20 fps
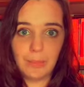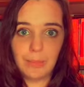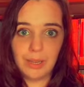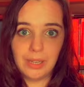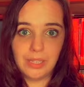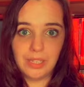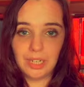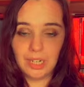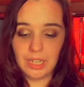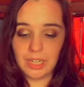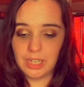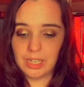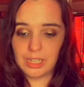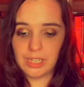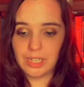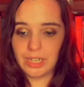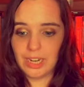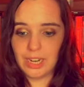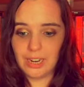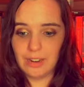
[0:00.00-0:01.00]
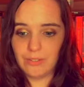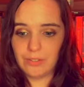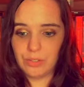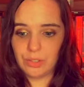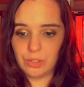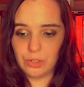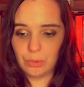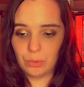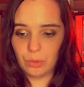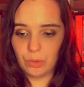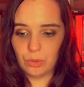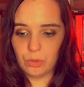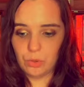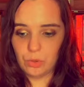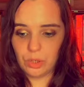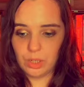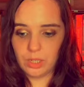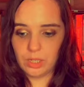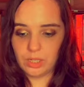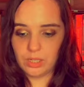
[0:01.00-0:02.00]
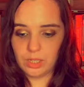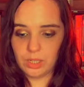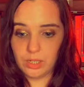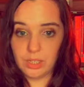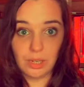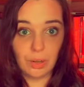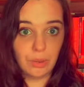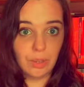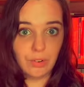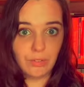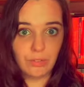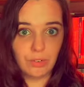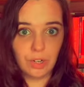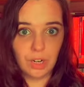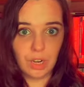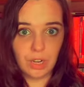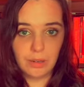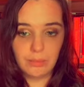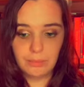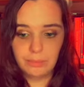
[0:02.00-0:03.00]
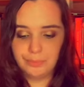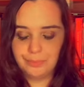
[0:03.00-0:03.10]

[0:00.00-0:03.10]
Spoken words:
basically as slaves to some countries in South Africa.